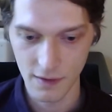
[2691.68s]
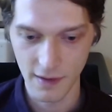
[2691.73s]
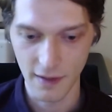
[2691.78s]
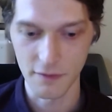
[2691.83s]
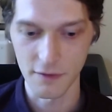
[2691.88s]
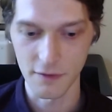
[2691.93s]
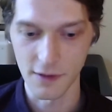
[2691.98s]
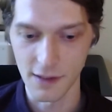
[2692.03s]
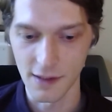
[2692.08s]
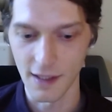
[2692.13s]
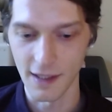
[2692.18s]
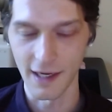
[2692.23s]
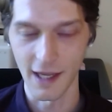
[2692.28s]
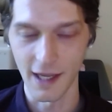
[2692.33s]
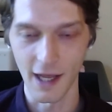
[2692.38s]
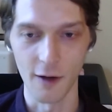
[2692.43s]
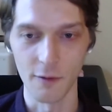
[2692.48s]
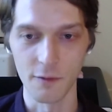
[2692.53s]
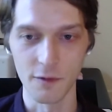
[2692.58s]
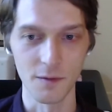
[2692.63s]
definitely like
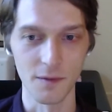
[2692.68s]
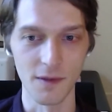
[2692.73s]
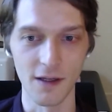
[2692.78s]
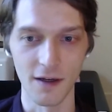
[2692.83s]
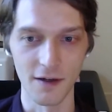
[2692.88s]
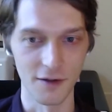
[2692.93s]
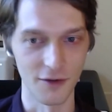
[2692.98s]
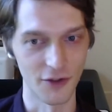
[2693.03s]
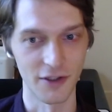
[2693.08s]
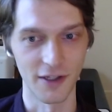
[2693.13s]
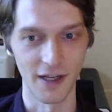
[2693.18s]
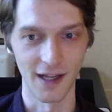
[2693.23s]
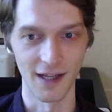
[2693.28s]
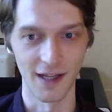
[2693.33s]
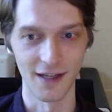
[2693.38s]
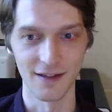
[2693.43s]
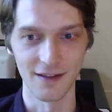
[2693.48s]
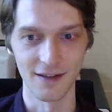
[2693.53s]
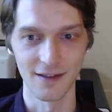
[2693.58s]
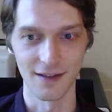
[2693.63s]
helped me
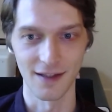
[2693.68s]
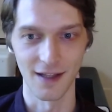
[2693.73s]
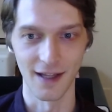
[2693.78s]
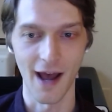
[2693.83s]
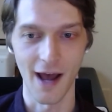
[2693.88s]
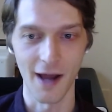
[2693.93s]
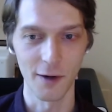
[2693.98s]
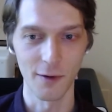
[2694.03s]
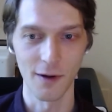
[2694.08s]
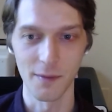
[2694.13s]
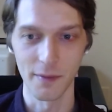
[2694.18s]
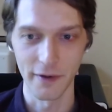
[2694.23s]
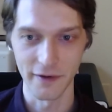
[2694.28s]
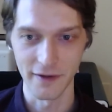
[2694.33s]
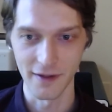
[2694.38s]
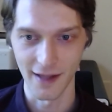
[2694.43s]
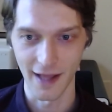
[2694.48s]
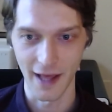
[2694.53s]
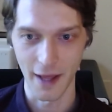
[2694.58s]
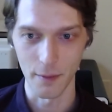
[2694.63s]
understand how do I
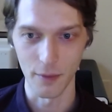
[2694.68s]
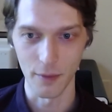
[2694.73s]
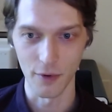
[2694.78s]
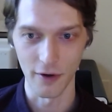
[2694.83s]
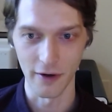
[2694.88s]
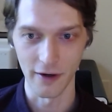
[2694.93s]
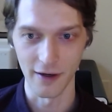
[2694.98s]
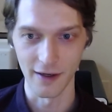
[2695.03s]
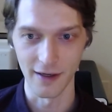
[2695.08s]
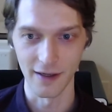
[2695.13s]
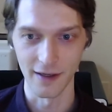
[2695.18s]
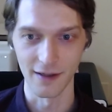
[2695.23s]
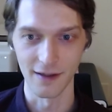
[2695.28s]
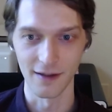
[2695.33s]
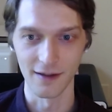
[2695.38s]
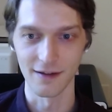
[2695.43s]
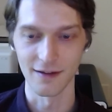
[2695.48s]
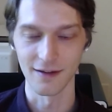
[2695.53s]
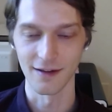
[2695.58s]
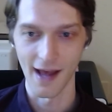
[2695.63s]
build the
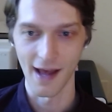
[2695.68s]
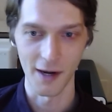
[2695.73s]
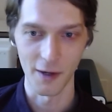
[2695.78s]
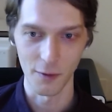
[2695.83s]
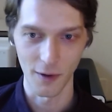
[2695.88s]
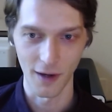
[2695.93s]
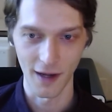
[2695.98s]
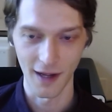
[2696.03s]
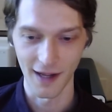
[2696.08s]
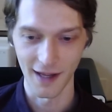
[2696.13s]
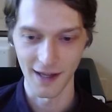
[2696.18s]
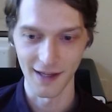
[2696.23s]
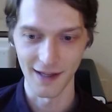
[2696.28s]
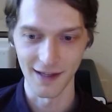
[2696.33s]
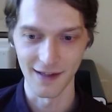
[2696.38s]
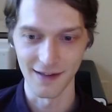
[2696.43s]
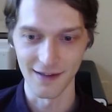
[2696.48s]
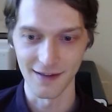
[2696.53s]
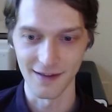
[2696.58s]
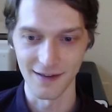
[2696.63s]
library? How do
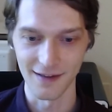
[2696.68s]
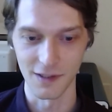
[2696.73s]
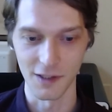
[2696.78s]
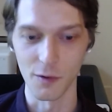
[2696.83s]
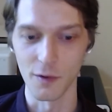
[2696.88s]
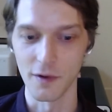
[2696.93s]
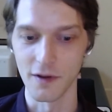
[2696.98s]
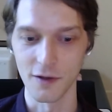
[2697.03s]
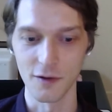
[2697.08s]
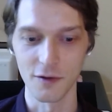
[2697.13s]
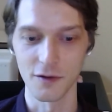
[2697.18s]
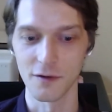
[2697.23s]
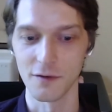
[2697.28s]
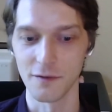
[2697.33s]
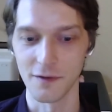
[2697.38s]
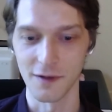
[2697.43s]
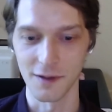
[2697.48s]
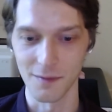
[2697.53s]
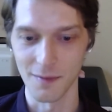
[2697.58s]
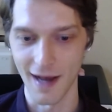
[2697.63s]
I deal with user
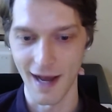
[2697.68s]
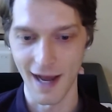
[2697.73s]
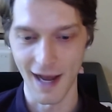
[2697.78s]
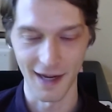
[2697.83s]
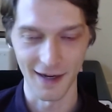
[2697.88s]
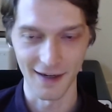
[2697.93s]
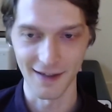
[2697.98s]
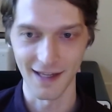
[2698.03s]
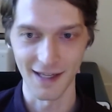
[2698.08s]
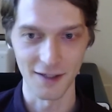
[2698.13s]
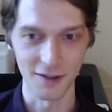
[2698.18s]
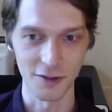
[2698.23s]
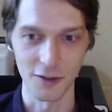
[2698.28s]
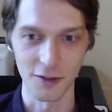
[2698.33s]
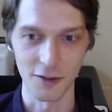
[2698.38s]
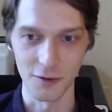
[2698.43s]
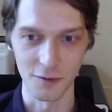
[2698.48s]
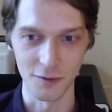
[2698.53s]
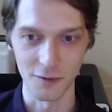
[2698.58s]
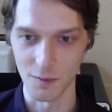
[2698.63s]
feedback,
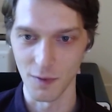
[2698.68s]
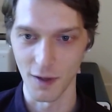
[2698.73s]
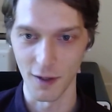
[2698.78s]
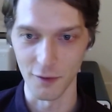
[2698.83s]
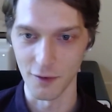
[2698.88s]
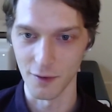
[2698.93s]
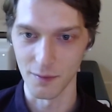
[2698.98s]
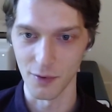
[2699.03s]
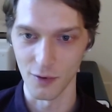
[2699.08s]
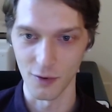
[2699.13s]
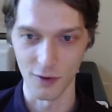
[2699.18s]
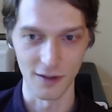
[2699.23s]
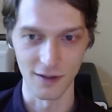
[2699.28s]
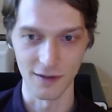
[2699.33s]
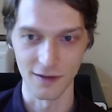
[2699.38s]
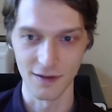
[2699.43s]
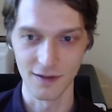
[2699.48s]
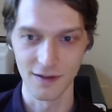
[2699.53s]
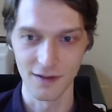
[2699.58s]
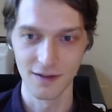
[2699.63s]
issues, bug
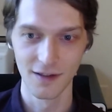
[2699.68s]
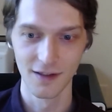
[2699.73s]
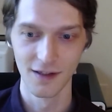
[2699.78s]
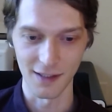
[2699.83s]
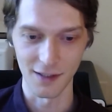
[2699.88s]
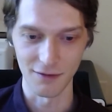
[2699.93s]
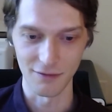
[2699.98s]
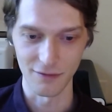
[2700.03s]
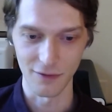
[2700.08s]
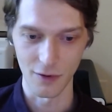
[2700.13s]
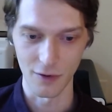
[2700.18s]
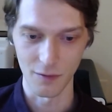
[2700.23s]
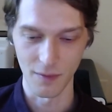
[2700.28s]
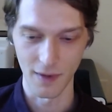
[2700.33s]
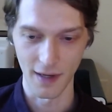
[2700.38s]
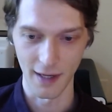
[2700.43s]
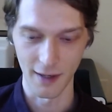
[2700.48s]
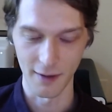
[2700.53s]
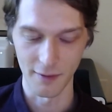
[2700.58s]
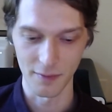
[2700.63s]
reports, setting a
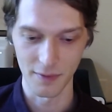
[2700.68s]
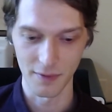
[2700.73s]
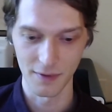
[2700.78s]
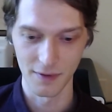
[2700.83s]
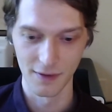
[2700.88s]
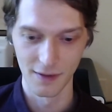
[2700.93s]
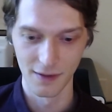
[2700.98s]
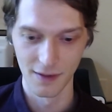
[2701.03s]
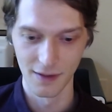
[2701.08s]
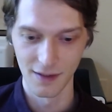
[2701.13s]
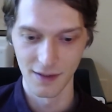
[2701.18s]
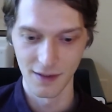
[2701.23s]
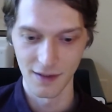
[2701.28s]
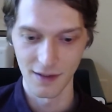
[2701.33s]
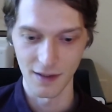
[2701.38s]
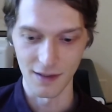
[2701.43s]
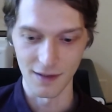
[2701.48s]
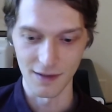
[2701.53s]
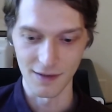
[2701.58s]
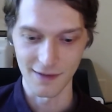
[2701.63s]
roadmap
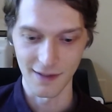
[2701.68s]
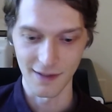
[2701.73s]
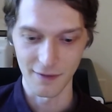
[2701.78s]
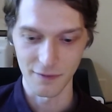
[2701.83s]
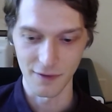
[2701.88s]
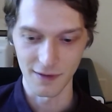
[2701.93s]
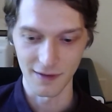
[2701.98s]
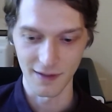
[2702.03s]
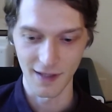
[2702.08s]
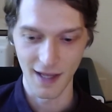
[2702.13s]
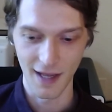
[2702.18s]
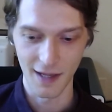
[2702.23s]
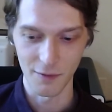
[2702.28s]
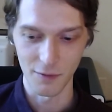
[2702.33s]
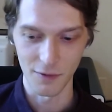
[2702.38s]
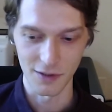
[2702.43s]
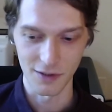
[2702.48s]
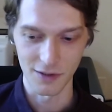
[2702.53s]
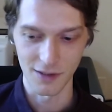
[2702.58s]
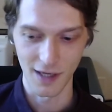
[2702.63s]
and stuff like that,
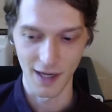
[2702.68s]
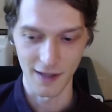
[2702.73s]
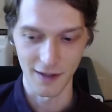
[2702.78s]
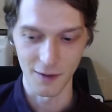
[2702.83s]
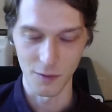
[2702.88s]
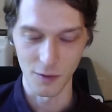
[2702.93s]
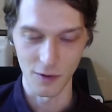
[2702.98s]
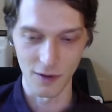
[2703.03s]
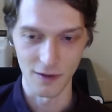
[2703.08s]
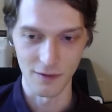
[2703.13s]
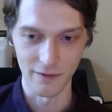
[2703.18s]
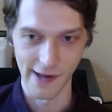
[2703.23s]
which I think were